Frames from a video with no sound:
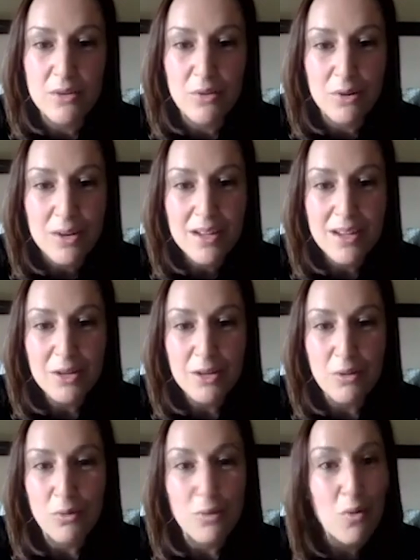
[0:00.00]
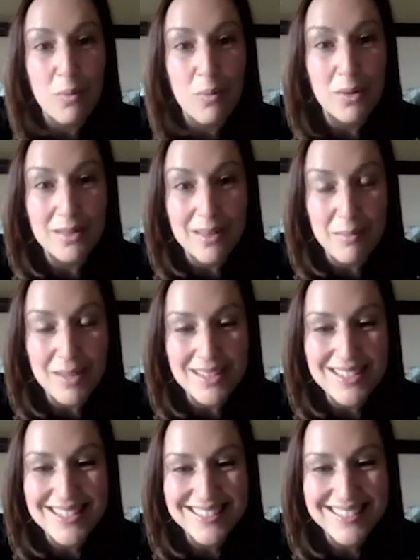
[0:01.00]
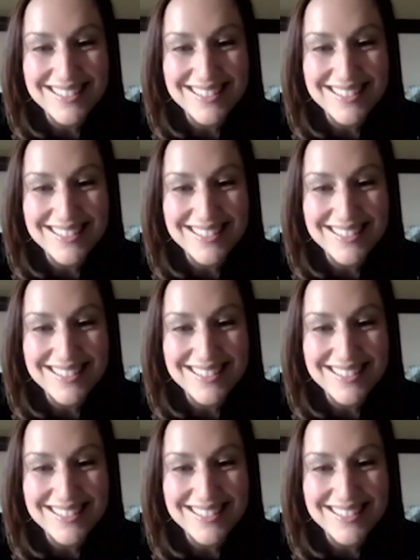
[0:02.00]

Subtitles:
your normal limits.